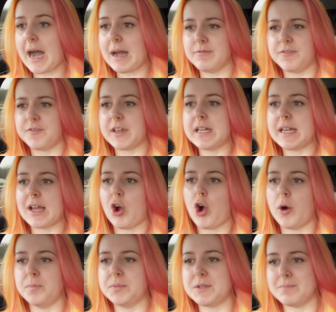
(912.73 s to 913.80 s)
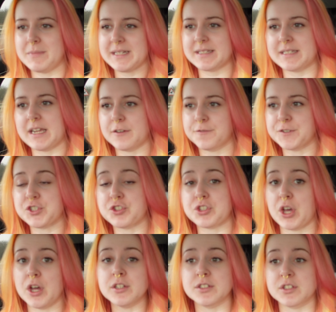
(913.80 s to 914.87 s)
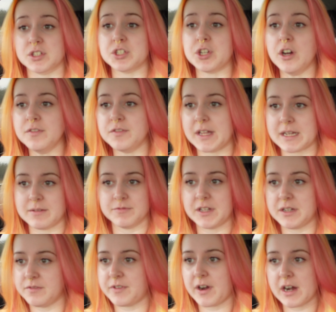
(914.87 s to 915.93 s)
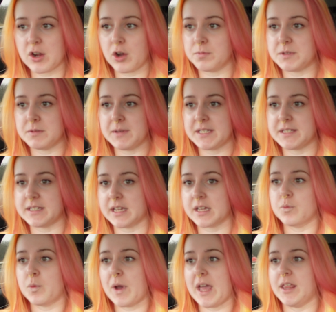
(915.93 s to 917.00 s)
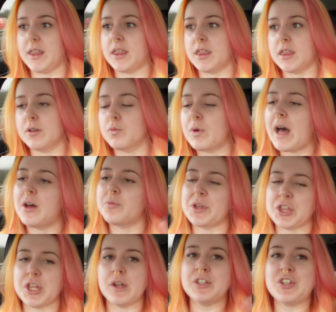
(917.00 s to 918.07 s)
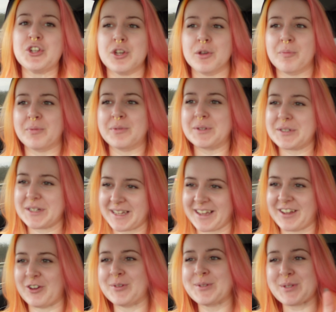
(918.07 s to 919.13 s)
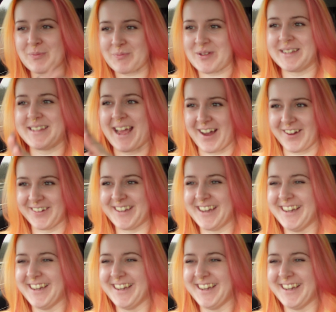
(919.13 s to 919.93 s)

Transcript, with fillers: I'm feeling optimistic for certain stuff. Like I'm feeling very optimistic with, well, with YouTube, it goes up and down.